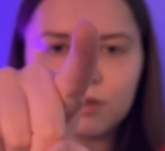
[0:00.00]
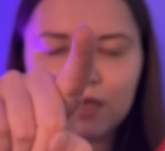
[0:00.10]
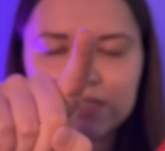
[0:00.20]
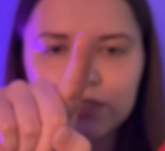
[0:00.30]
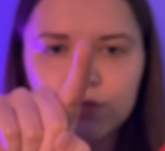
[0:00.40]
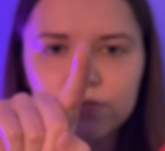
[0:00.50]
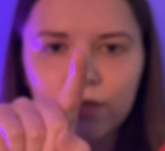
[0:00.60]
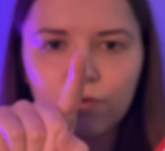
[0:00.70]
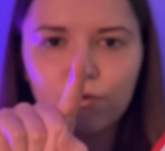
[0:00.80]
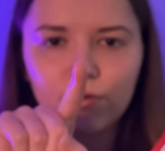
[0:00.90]
As it goes
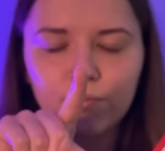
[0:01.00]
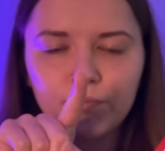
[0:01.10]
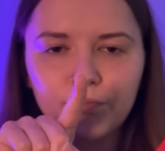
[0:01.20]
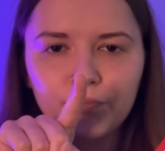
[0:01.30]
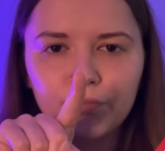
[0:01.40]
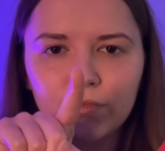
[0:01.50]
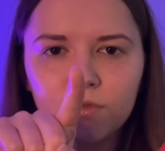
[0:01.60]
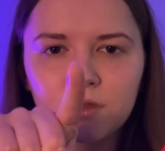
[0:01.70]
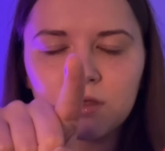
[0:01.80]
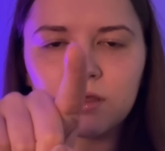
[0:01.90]
out
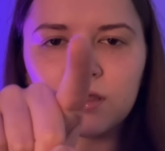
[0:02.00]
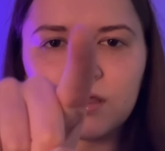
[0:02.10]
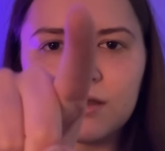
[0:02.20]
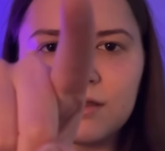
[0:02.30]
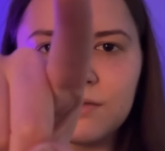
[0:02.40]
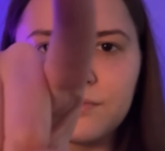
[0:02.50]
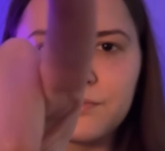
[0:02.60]
and in.